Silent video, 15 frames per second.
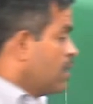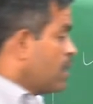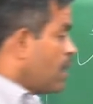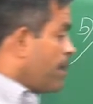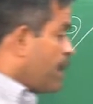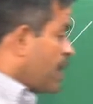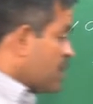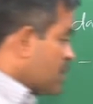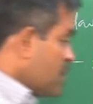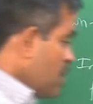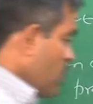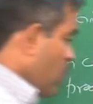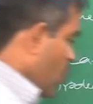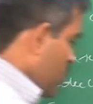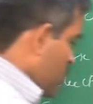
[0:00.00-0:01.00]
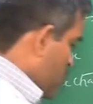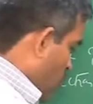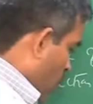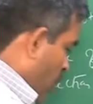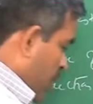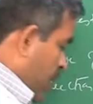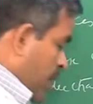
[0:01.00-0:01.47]
The person who is
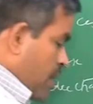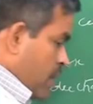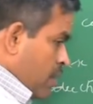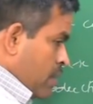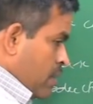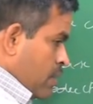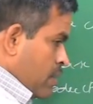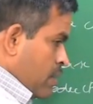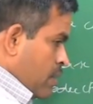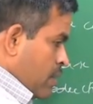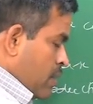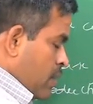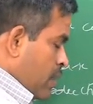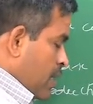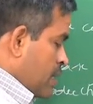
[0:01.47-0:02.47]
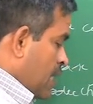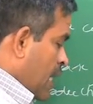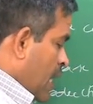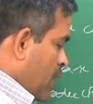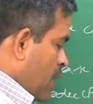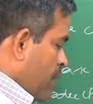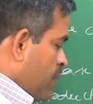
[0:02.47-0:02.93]
drawing a
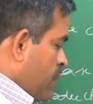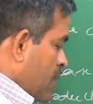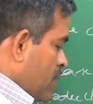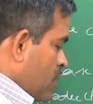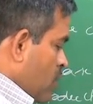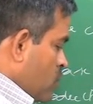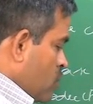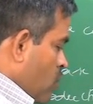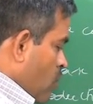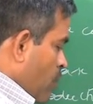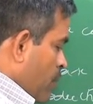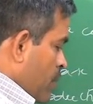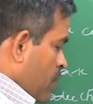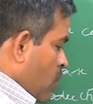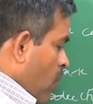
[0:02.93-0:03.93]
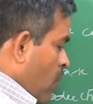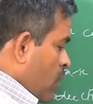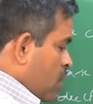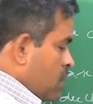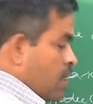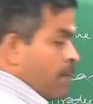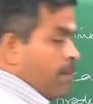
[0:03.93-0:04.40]
salary of 10,000
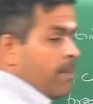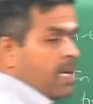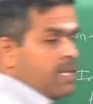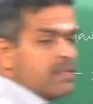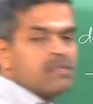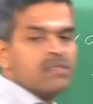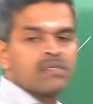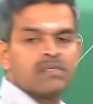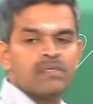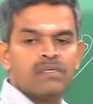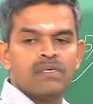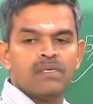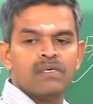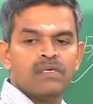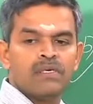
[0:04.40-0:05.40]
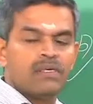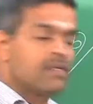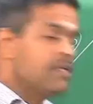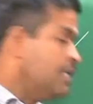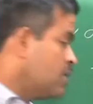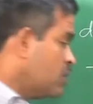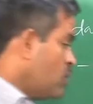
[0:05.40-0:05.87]
dollars a month
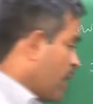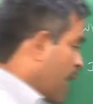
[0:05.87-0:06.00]
into